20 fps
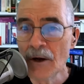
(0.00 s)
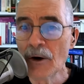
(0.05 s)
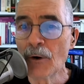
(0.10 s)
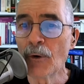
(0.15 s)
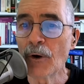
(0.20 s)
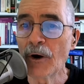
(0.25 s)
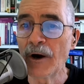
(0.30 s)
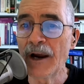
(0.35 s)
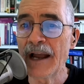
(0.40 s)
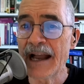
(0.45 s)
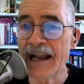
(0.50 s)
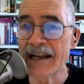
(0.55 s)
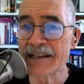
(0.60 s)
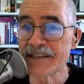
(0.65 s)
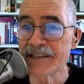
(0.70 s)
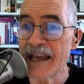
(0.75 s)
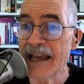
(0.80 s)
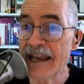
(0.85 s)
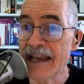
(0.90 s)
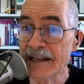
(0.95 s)

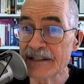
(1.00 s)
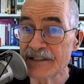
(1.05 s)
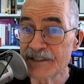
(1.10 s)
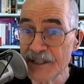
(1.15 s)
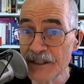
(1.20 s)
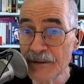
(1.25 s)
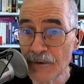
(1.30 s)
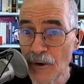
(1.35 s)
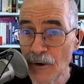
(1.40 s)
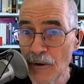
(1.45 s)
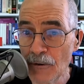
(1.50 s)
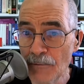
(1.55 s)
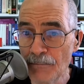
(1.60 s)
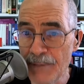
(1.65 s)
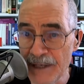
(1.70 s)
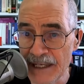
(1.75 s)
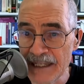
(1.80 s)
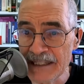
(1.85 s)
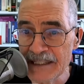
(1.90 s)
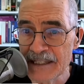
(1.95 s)
whereas a zero
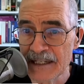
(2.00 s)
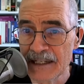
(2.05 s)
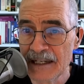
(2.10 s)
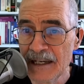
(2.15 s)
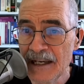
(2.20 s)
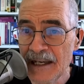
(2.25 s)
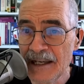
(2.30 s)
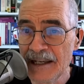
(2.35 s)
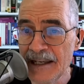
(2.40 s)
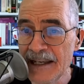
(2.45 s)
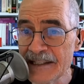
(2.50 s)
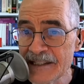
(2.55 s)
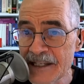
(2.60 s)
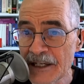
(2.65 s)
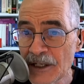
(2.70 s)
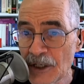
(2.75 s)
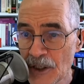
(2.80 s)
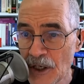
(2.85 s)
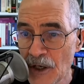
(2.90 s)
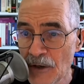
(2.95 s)
bit is
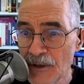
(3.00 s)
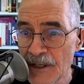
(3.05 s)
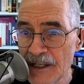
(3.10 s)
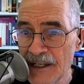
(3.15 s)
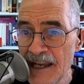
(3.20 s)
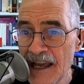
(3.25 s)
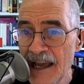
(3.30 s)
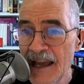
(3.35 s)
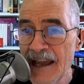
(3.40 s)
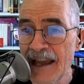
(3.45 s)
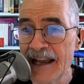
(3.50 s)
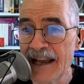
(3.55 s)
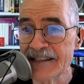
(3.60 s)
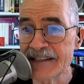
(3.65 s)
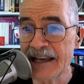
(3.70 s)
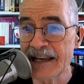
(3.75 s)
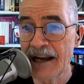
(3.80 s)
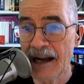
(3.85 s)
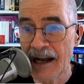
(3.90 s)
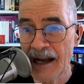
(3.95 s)
encoded as
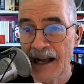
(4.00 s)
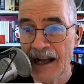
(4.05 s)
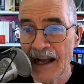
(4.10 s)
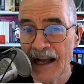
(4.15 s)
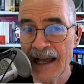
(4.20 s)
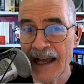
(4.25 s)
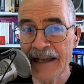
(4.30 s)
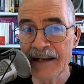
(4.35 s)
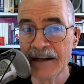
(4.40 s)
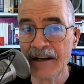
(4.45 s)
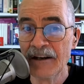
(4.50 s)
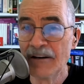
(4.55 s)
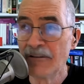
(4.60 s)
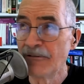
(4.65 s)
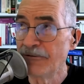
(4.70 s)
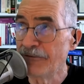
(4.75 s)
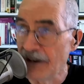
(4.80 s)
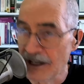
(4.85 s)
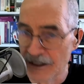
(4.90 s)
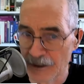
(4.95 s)
a high
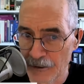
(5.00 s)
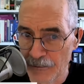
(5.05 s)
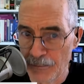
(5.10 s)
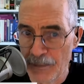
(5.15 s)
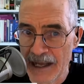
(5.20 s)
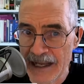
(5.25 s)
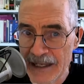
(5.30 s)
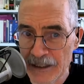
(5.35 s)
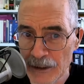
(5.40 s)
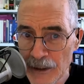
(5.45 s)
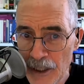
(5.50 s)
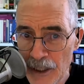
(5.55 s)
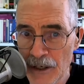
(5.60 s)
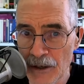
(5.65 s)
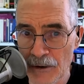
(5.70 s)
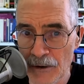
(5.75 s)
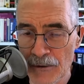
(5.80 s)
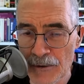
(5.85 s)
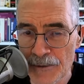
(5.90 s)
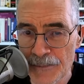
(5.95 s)
followed by a
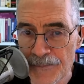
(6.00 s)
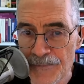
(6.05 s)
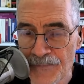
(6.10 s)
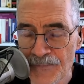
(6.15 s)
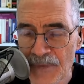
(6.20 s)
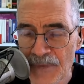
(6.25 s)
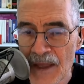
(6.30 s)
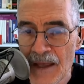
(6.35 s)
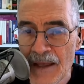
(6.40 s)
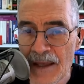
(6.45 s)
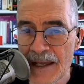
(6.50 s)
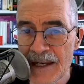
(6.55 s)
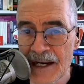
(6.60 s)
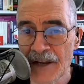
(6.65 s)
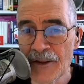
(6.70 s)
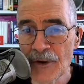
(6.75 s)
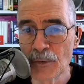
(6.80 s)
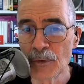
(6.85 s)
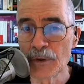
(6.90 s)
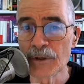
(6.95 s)
low. In
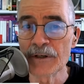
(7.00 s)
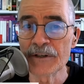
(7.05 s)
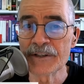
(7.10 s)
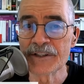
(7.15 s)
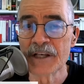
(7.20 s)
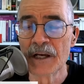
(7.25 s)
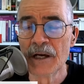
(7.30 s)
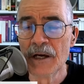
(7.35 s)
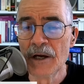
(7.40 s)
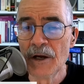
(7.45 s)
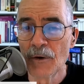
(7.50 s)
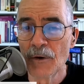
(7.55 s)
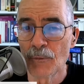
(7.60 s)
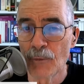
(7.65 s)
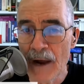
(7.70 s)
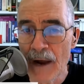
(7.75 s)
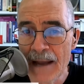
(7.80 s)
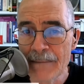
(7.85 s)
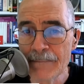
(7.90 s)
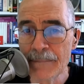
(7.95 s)
other words,
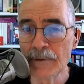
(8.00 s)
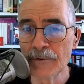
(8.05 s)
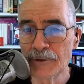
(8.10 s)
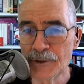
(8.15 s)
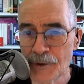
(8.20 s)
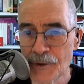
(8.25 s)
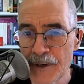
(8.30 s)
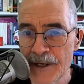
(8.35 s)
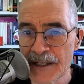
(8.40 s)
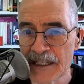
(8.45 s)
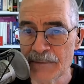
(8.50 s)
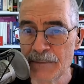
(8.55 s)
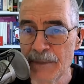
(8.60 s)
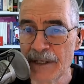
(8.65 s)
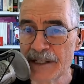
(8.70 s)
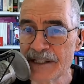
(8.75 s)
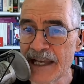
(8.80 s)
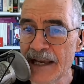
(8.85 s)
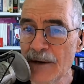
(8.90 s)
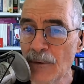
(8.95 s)
Rambo
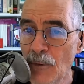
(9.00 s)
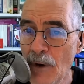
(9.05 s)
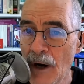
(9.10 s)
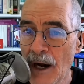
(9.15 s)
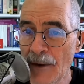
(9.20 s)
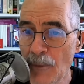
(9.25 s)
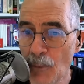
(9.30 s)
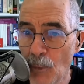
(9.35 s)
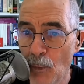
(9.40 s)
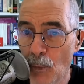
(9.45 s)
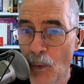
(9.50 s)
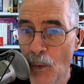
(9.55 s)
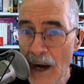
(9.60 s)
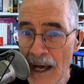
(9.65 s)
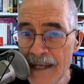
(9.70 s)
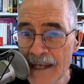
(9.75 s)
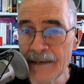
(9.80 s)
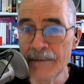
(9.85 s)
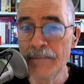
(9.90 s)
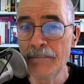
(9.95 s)
transmits a, a
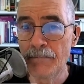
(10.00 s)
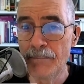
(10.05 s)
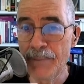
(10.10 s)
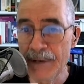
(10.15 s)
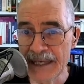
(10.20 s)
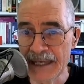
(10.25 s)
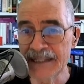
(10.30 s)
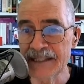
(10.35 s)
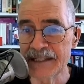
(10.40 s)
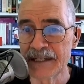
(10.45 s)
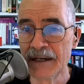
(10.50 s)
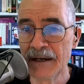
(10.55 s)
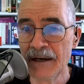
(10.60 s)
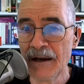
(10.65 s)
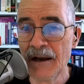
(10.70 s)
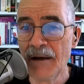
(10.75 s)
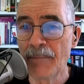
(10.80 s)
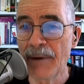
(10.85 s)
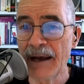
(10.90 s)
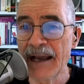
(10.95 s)
one bit
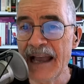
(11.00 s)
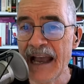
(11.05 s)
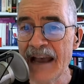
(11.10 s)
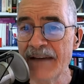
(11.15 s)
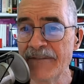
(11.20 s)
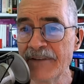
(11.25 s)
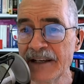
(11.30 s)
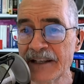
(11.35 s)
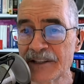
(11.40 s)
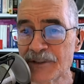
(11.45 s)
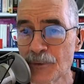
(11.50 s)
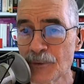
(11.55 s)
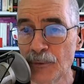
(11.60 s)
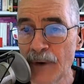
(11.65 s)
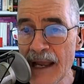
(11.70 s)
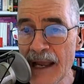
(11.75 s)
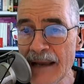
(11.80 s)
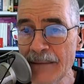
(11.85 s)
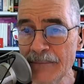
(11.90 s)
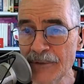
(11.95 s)
by having its
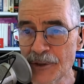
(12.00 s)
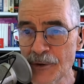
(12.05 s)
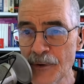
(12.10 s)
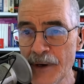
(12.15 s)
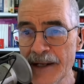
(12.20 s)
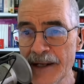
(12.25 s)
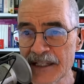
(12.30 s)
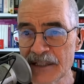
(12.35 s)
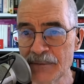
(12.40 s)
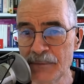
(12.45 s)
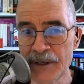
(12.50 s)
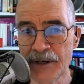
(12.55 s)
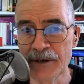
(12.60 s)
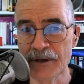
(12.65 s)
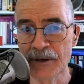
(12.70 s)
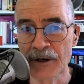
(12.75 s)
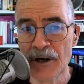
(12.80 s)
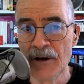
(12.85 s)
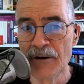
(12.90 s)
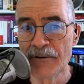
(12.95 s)
RAM
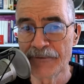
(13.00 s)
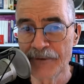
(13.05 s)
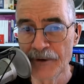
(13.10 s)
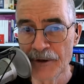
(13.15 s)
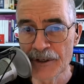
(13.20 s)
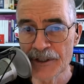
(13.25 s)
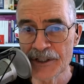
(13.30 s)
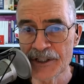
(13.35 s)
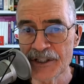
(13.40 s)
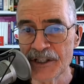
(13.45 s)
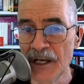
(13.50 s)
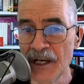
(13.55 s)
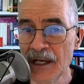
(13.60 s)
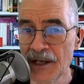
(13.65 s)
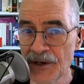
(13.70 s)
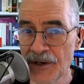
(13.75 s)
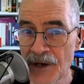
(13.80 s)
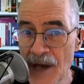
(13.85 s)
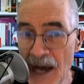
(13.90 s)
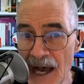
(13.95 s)
transmitter first
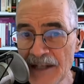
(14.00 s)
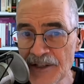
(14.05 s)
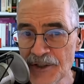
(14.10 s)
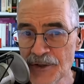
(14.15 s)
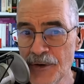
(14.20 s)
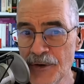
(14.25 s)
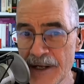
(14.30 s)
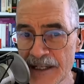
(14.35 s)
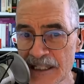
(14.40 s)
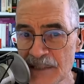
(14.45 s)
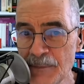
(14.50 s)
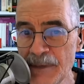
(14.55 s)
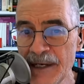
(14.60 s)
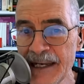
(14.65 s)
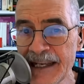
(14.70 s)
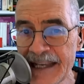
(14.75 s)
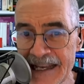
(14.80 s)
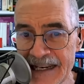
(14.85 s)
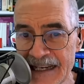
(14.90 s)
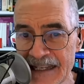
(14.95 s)
not
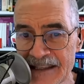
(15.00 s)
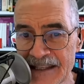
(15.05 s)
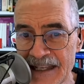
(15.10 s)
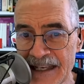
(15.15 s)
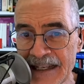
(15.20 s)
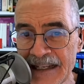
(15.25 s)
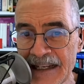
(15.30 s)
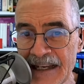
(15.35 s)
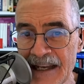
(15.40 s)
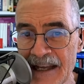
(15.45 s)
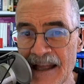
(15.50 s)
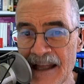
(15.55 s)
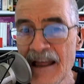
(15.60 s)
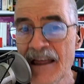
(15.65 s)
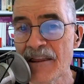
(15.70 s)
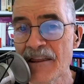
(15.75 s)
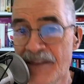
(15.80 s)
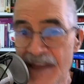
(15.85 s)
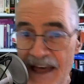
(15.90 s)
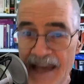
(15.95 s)
transmitting anything,
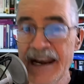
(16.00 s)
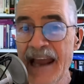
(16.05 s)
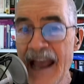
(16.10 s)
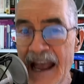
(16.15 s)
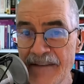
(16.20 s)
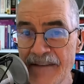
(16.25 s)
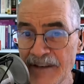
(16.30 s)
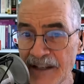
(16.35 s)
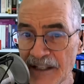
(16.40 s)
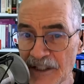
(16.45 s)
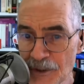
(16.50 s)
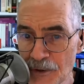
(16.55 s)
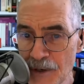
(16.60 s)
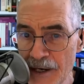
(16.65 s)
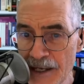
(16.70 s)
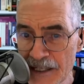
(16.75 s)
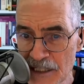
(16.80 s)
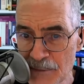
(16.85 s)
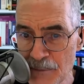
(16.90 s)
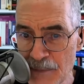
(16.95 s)
then having it
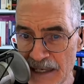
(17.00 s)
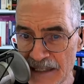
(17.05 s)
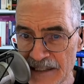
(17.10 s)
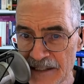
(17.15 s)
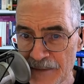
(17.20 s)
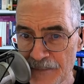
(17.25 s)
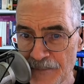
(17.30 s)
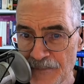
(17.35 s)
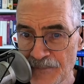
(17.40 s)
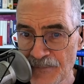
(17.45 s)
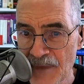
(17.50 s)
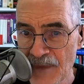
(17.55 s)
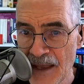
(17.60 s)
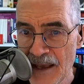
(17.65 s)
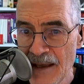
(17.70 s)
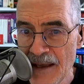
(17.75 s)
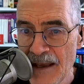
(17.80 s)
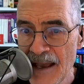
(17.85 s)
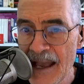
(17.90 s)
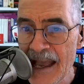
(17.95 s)
transmit.
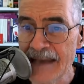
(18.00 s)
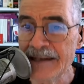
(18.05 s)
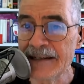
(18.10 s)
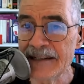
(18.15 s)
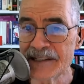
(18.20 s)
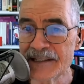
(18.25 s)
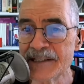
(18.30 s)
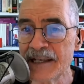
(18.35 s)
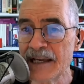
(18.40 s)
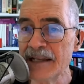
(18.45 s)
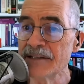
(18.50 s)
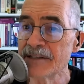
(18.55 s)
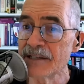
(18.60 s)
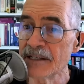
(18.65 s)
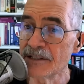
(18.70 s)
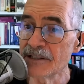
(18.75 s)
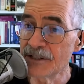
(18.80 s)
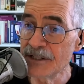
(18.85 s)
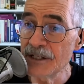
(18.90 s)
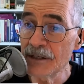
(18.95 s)
And it sends
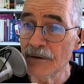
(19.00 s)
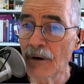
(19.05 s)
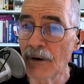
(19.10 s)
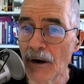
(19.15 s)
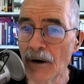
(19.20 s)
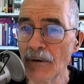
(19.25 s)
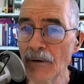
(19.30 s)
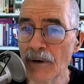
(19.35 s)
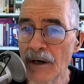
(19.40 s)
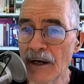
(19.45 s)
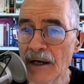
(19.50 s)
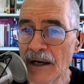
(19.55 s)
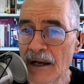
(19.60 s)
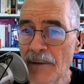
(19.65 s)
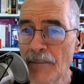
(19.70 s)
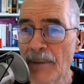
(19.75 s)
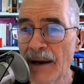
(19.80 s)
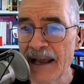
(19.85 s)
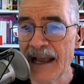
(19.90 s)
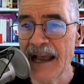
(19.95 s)
a zero
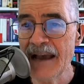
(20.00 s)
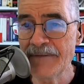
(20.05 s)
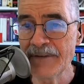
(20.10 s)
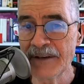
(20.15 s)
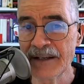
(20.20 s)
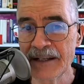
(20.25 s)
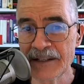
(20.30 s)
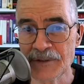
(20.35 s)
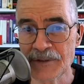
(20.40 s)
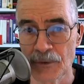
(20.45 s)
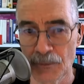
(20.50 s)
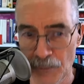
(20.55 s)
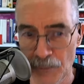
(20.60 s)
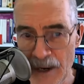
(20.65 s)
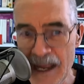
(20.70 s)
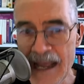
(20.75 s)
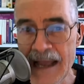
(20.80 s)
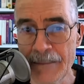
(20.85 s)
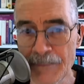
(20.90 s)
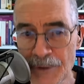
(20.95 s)
by having its
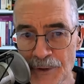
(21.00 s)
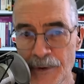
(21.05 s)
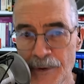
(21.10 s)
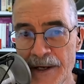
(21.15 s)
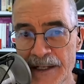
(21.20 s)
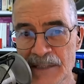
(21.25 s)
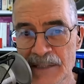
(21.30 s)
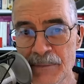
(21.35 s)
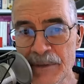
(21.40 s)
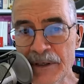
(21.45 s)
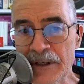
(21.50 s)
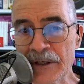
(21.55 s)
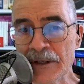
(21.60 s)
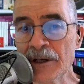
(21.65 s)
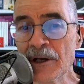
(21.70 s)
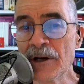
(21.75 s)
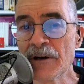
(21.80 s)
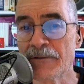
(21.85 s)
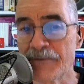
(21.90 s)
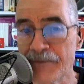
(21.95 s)
RAM transmitter
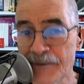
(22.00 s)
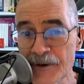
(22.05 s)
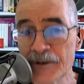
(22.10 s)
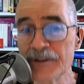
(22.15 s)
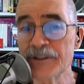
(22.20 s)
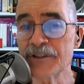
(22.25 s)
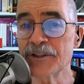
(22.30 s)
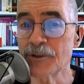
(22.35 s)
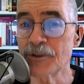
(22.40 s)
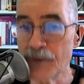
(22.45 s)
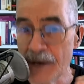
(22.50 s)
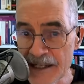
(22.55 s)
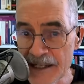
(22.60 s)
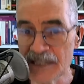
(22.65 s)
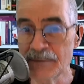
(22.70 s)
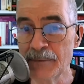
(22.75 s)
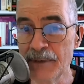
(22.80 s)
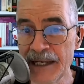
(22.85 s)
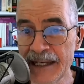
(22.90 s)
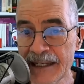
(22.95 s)
first
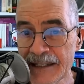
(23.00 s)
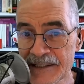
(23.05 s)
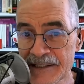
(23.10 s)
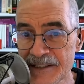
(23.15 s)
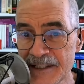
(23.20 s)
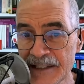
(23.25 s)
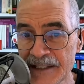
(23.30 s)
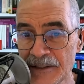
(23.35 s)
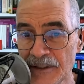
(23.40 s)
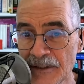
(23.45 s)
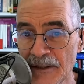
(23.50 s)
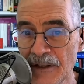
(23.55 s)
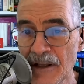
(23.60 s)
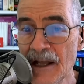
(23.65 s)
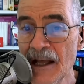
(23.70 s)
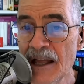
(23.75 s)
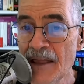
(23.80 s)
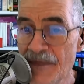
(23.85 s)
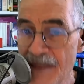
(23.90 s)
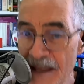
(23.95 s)
transmitting a signal,
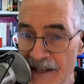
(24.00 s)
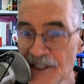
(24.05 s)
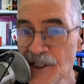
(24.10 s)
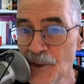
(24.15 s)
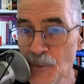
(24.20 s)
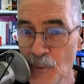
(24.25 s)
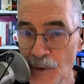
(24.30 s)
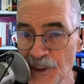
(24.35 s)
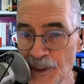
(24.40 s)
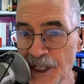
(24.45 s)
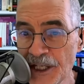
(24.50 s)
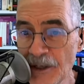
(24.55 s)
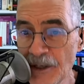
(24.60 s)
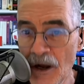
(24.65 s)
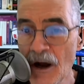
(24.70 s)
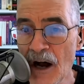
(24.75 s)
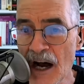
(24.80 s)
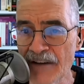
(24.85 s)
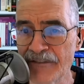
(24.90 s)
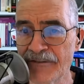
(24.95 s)
then switching it
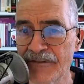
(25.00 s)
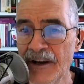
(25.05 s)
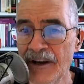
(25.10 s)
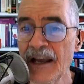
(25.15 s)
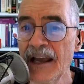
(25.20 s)
off